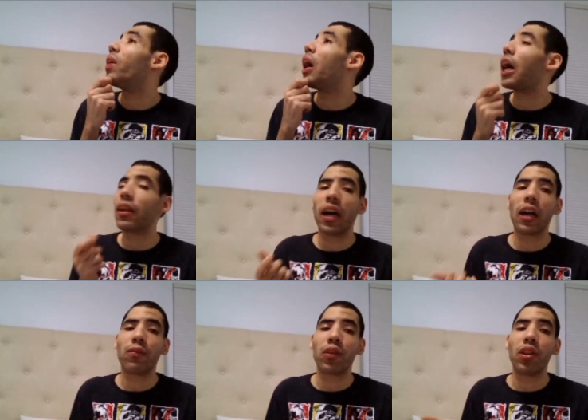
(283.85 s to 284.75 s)

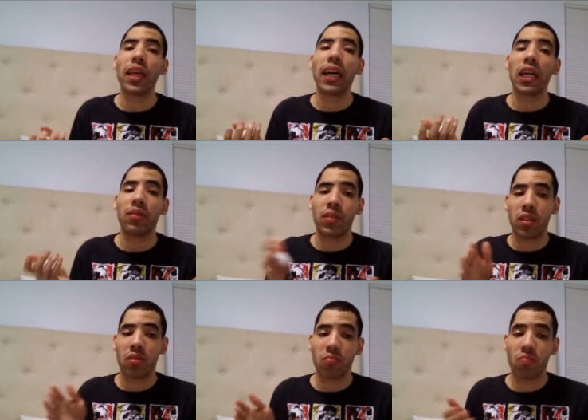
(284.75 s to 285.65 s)
Add for the
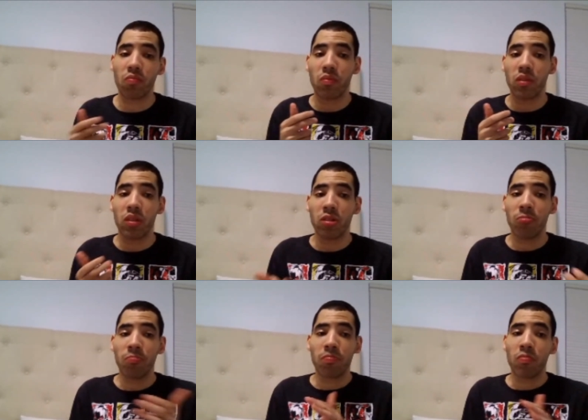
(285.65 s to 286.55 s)
negatives.
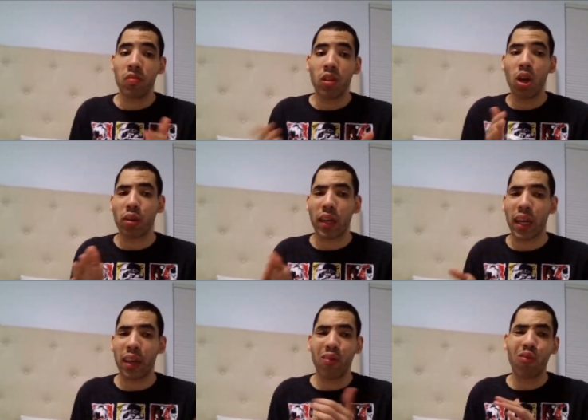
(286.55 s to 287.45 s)

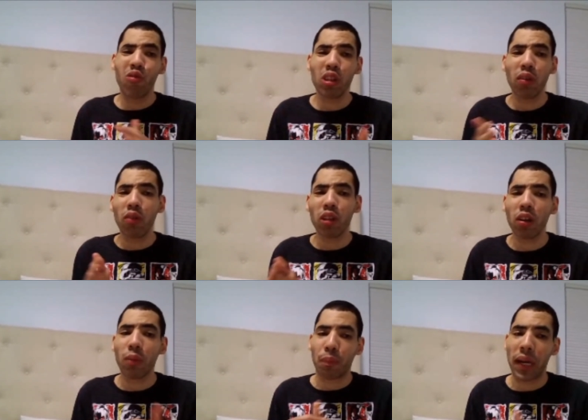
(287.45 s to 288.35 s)
Okay. What's up with
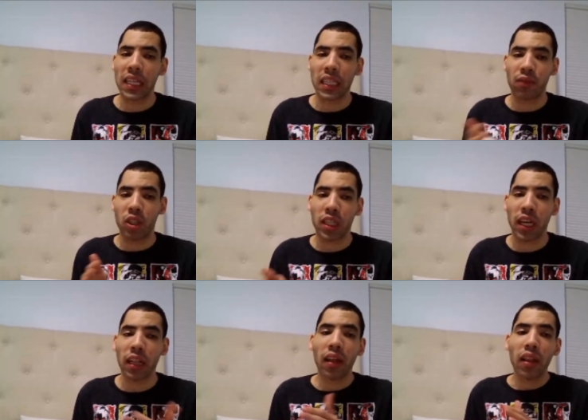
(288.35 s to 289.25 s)
the pacing versus
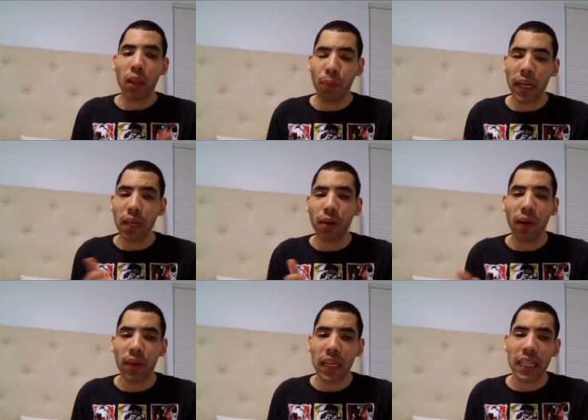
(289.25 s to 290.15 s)
that? The pacing, I
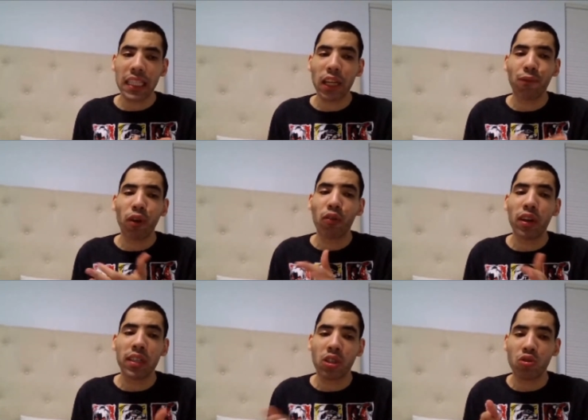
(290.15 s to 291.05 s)
mean, it did feel
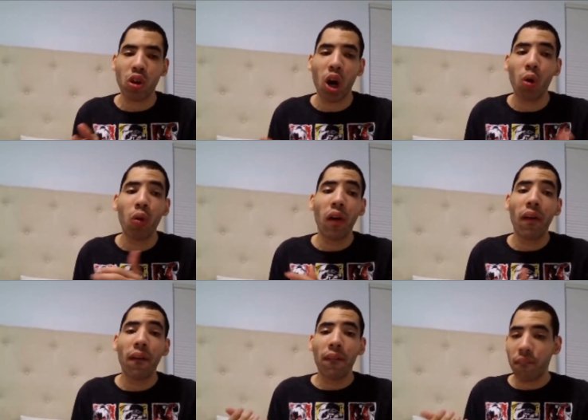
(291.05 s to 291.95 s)
really slow.
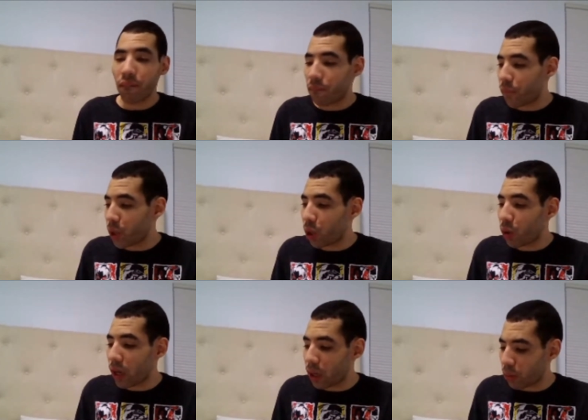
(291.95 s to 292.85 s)
But you know
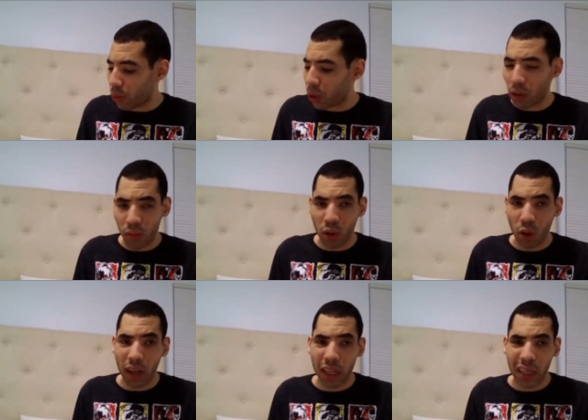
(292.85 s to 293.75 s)

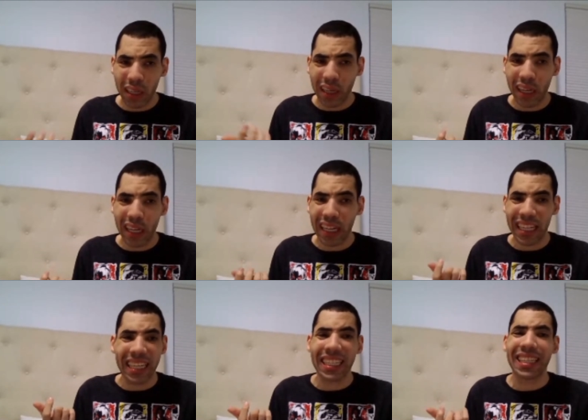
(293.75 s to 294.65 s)
what?
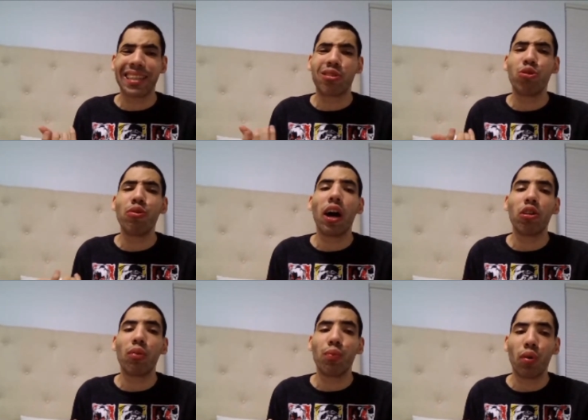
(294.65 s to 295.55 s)
It's a 2 hour
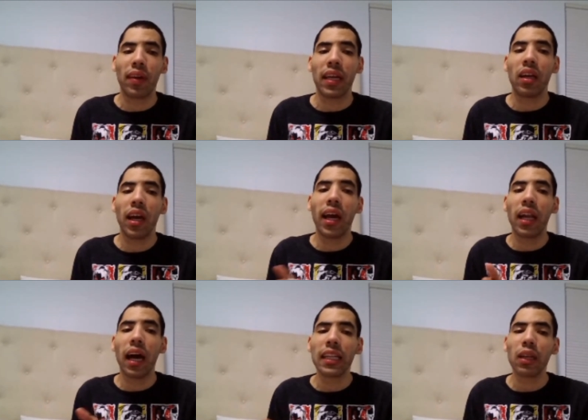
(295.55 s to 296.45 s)
long movie.
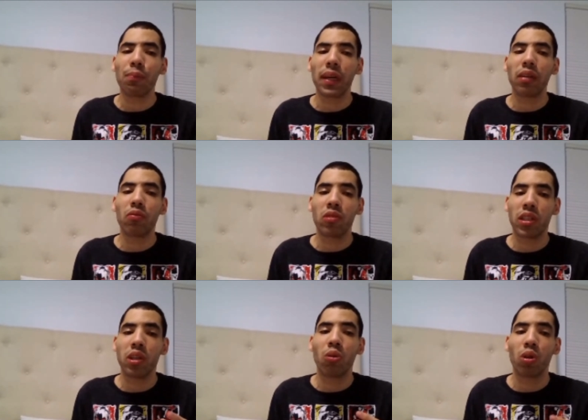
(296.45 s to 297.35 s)
And I think the pacing was
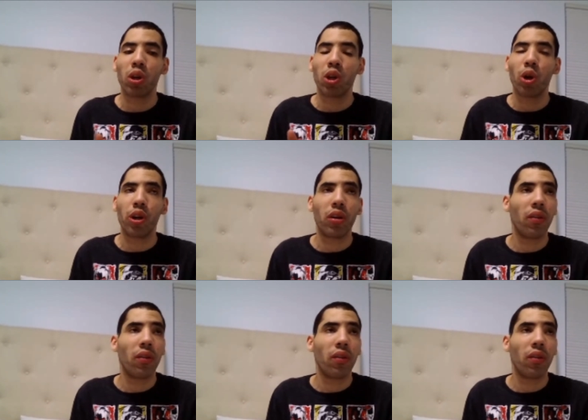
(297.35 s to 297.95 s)
still good.